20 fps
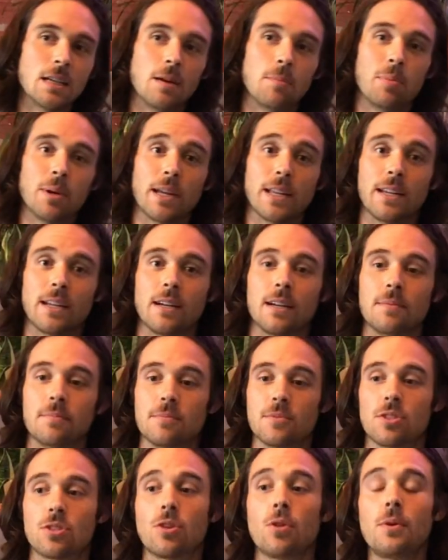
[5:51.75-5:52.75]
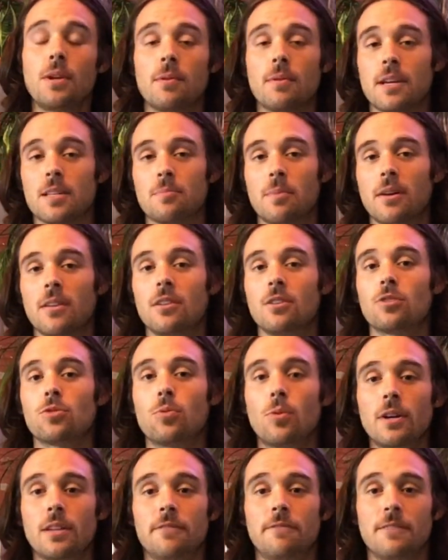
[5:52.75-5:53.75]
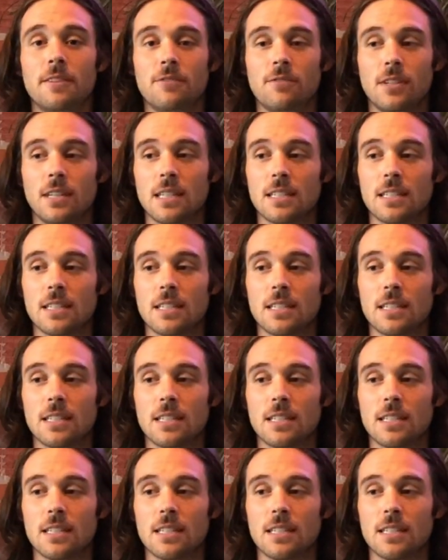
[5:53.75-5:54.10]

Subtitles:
But so anyways, by the year 2050,